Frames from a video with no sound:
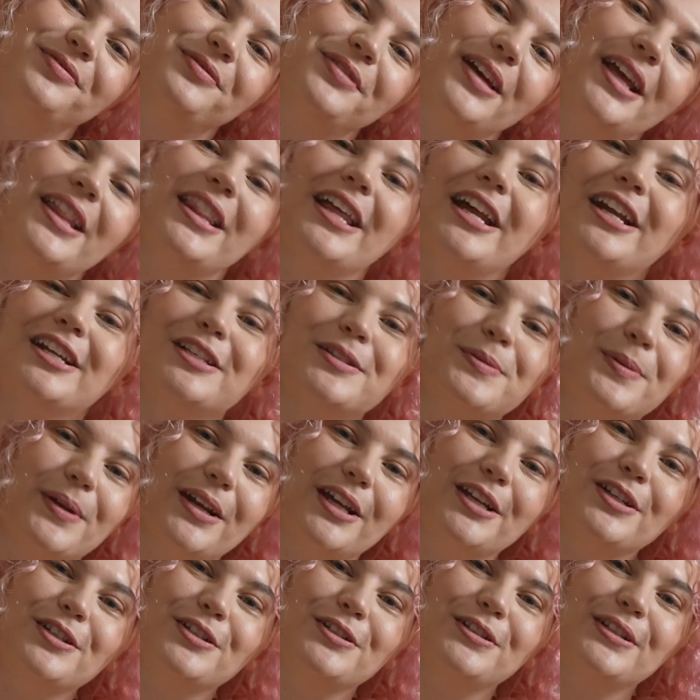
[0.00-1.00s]
And that is what
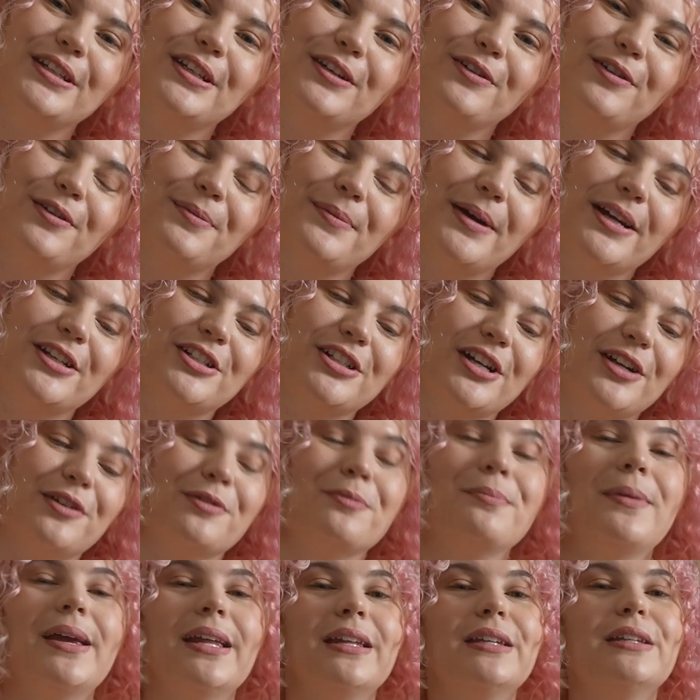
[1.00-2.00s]
I do here on my channel,
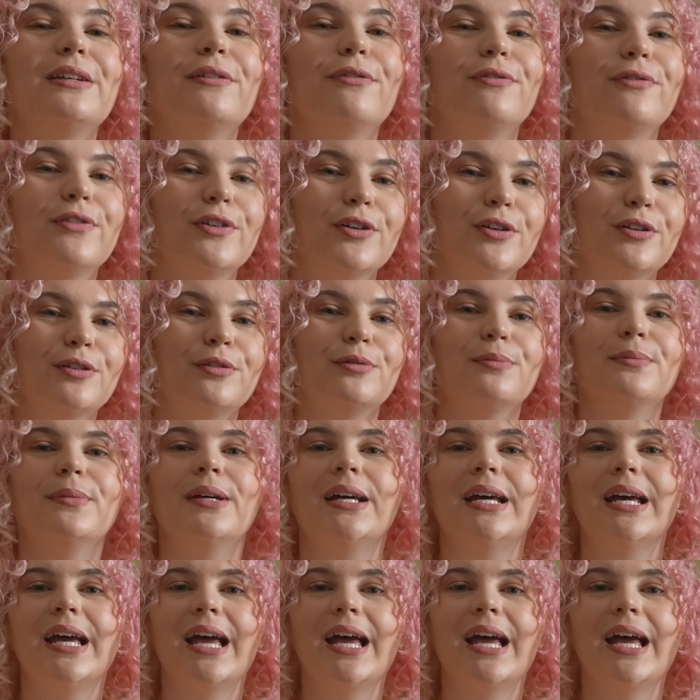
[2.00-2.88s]
mainly film